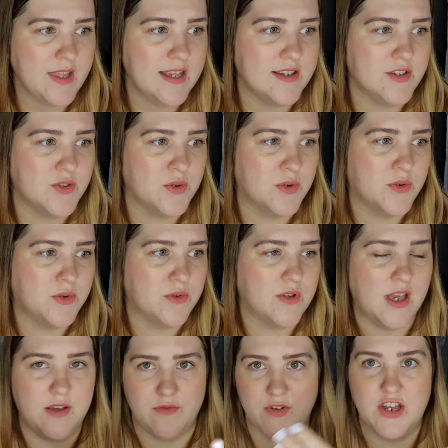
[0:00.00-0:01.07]
So
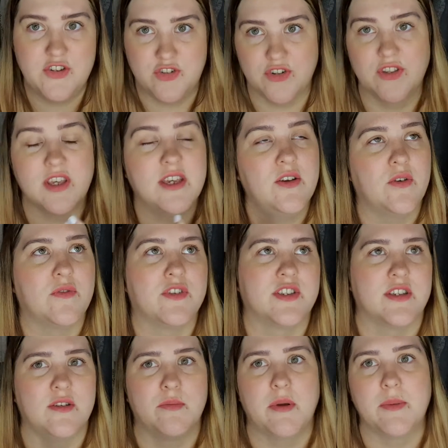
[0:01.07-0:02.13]
vaginally,
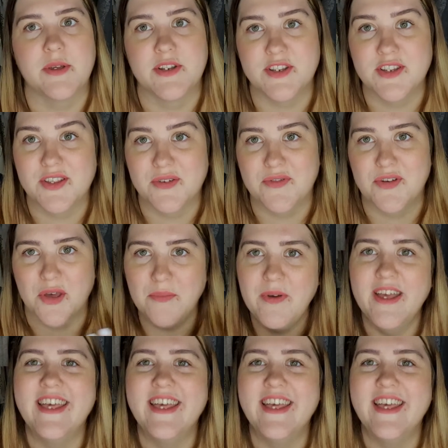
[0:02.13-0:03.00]
obviously you'd be able to deliver them,